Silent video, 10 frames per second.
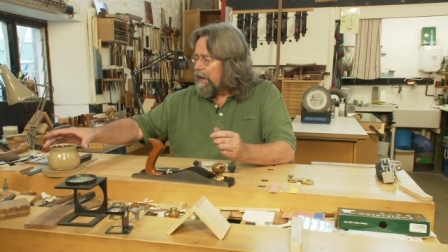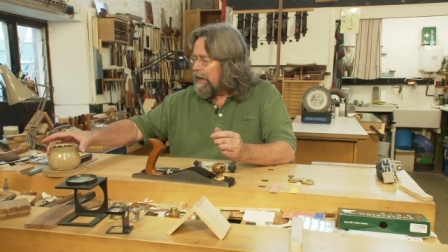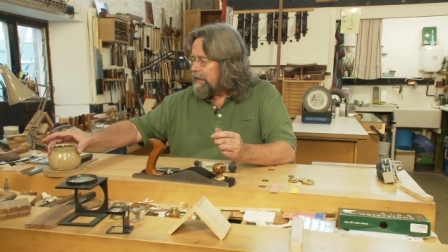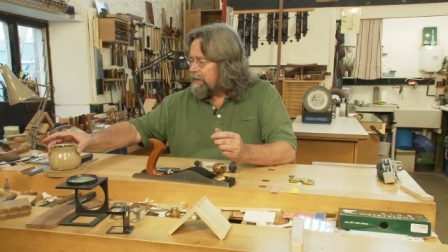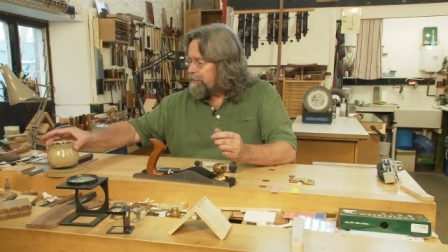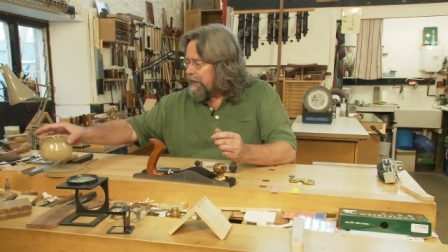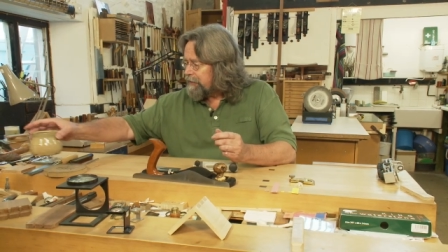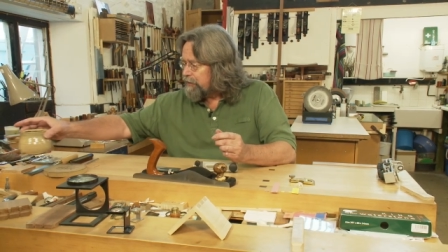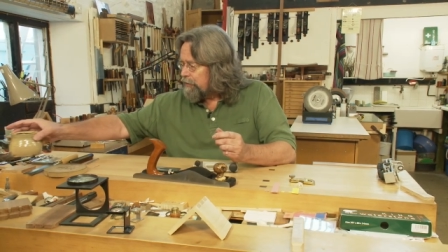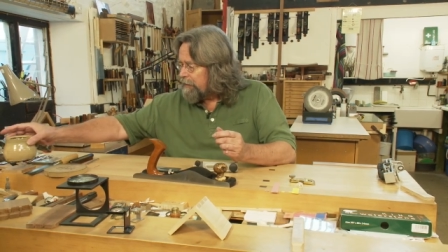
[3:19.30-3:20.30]
I
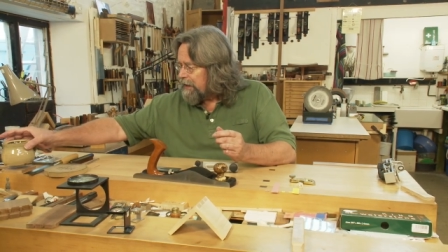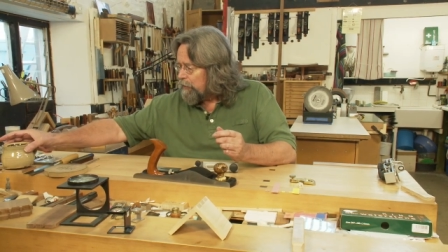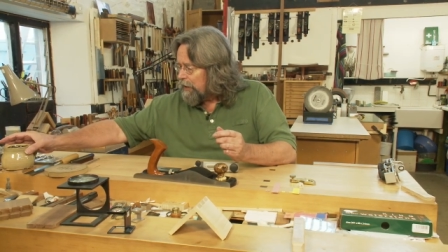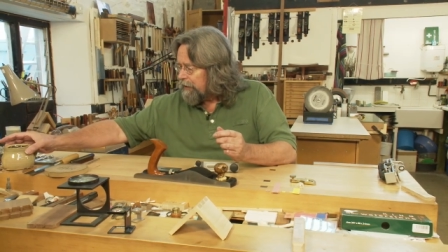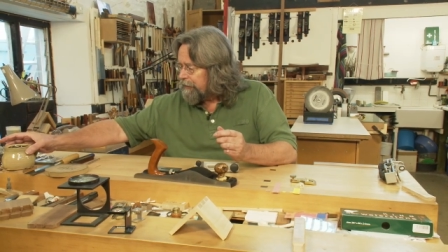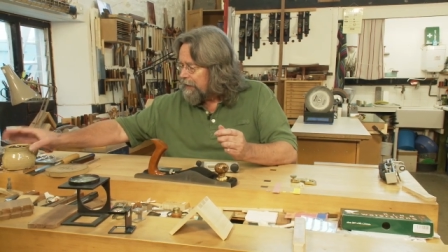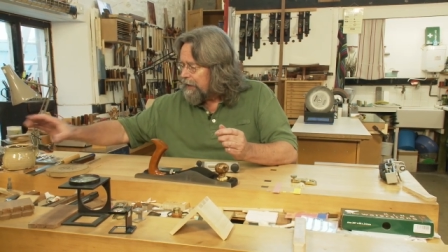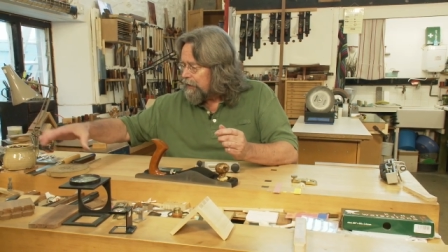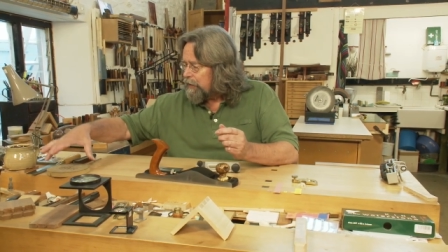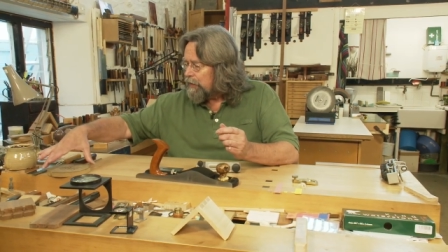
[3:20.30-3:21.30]
expect you may well
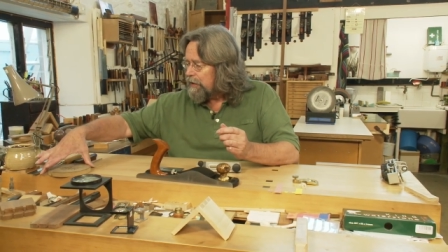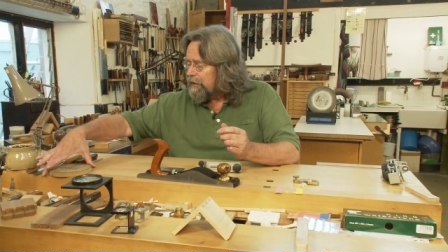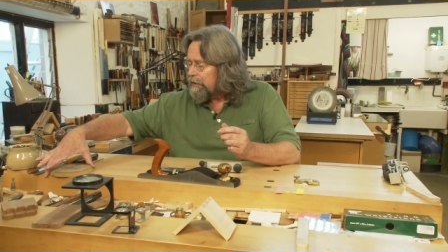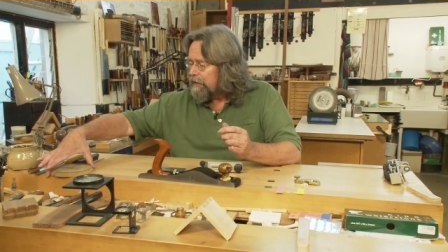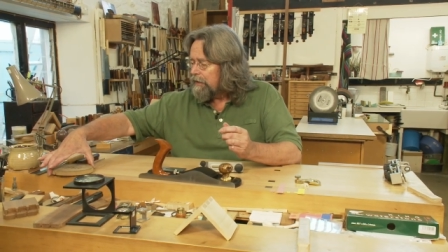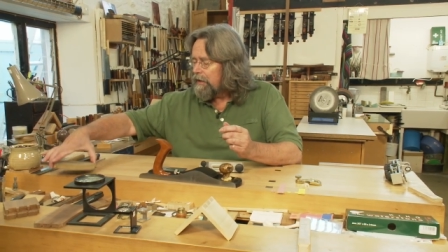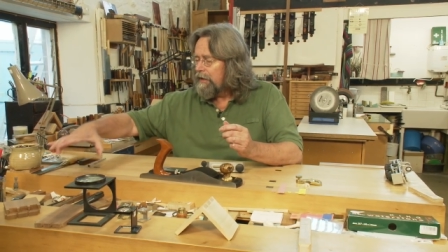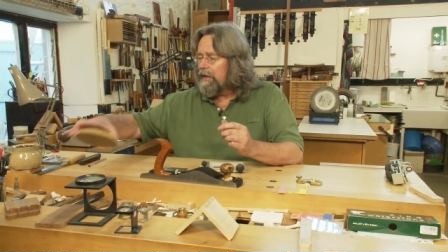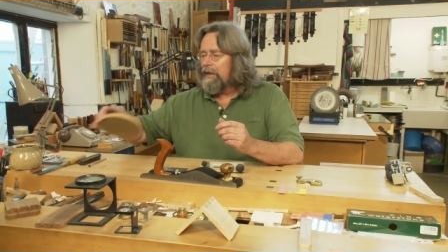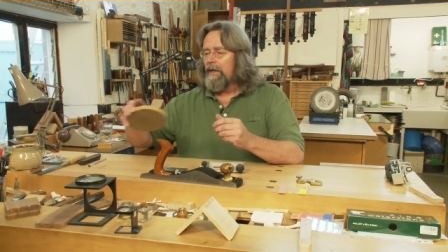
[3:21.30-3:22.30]
know
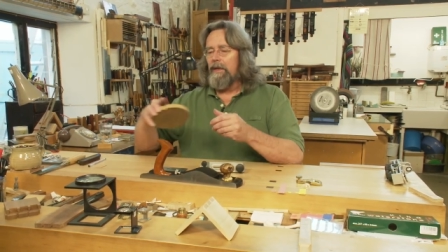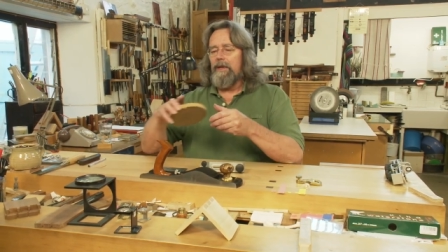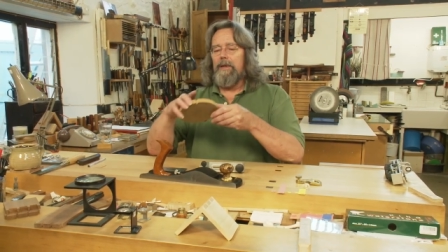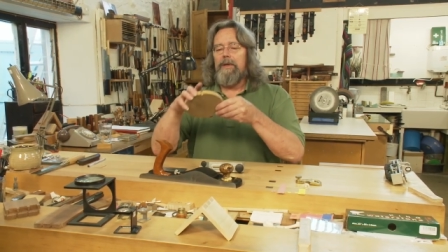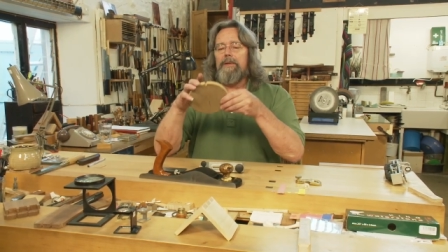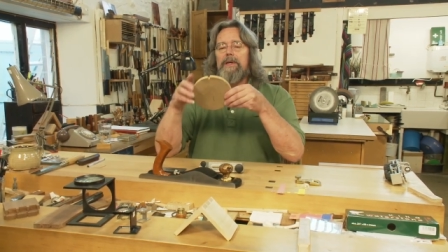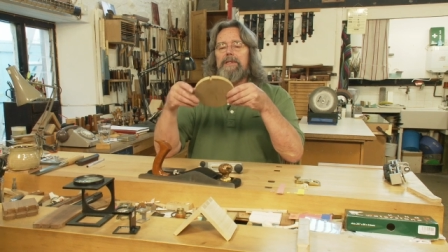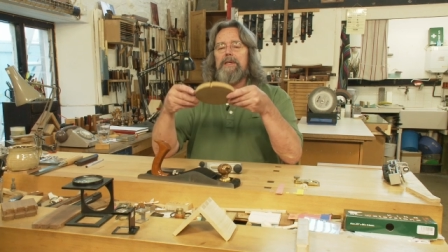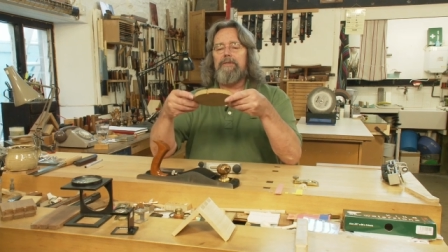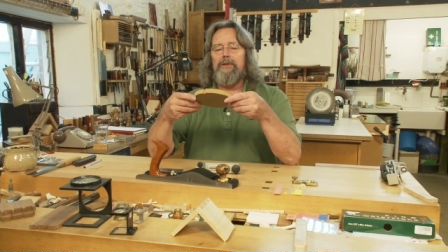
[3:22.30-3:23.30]

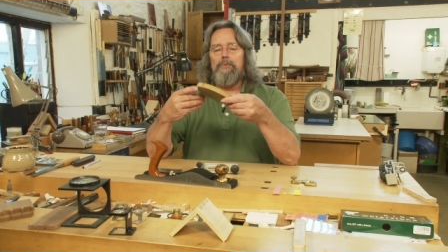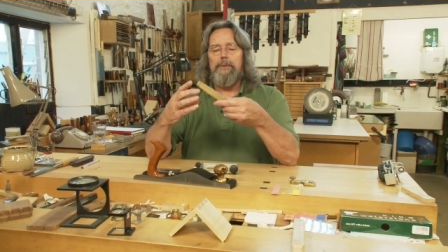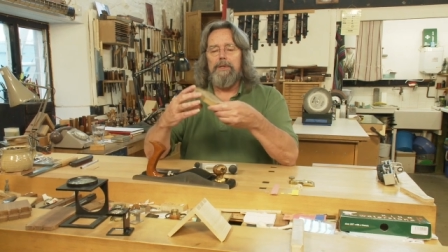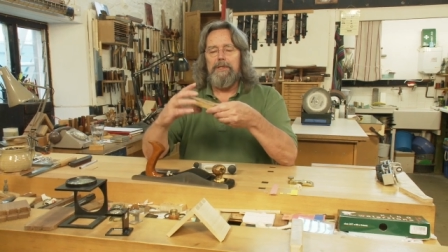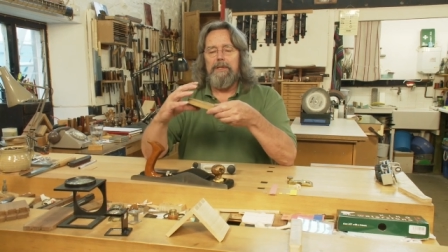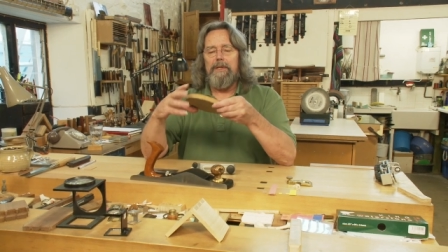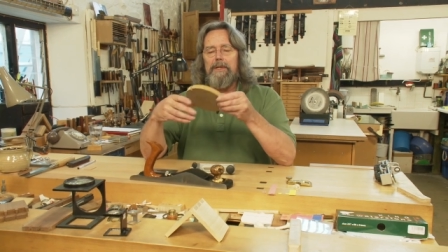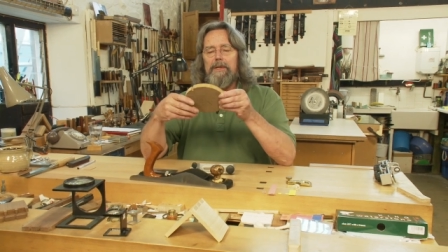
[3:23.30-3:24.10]
that if you put